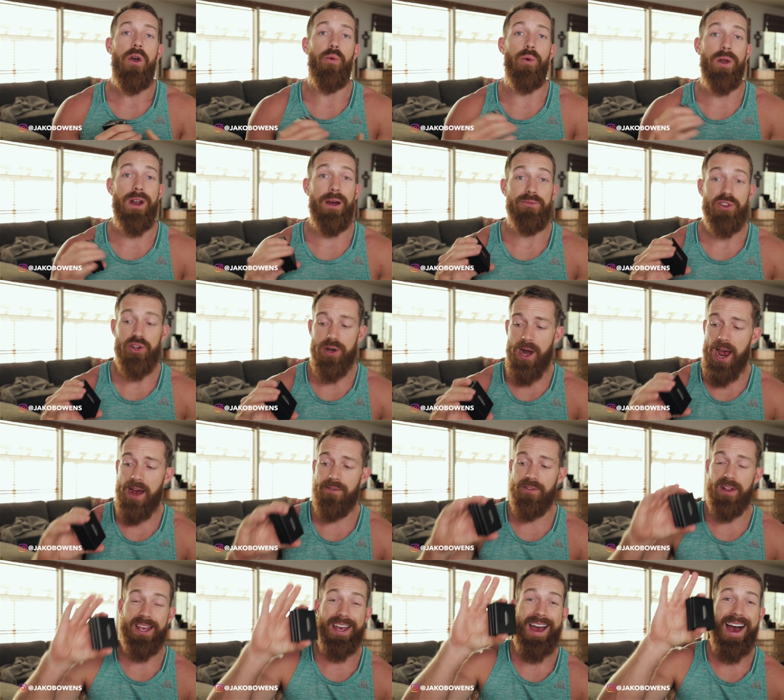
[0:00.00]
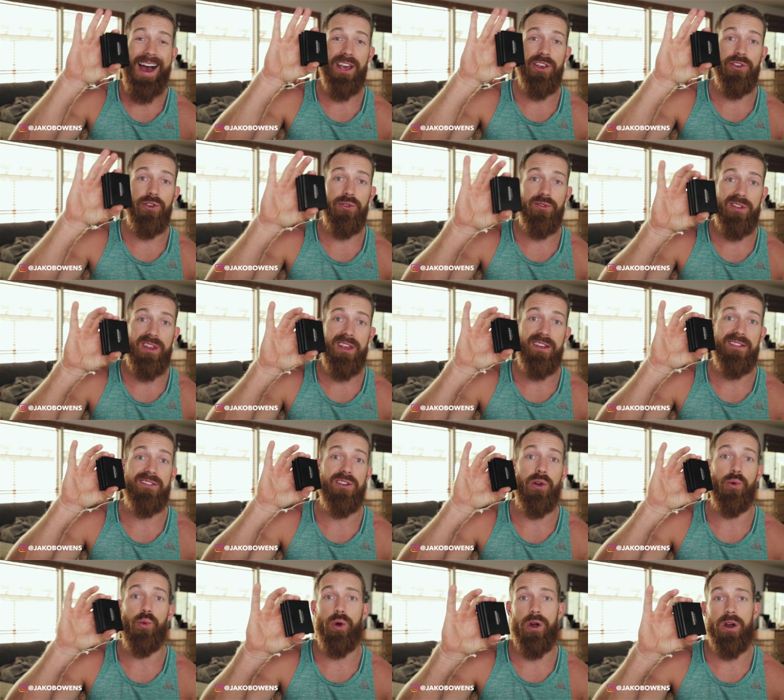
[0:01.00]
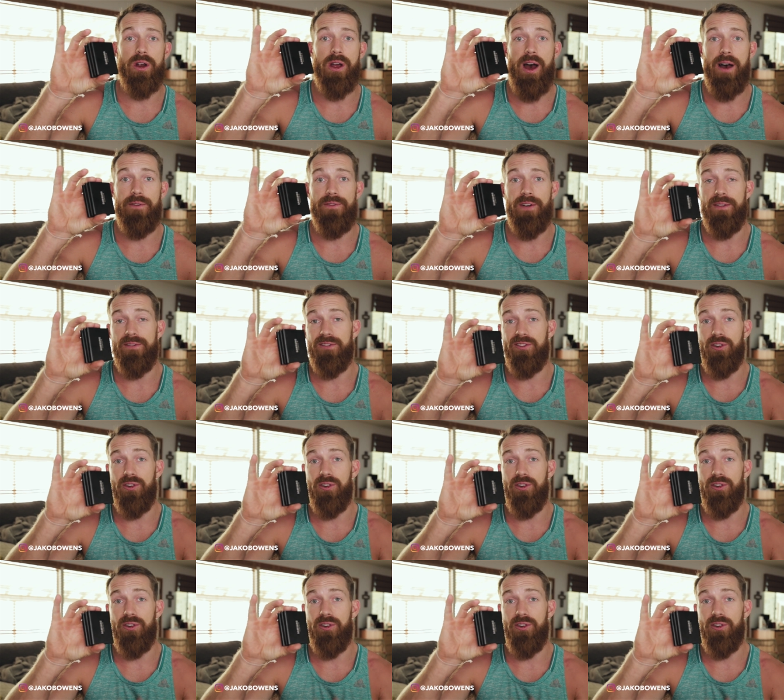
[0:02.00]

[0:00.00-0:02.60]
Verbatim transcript: When I'm traveling, I use these to work off of.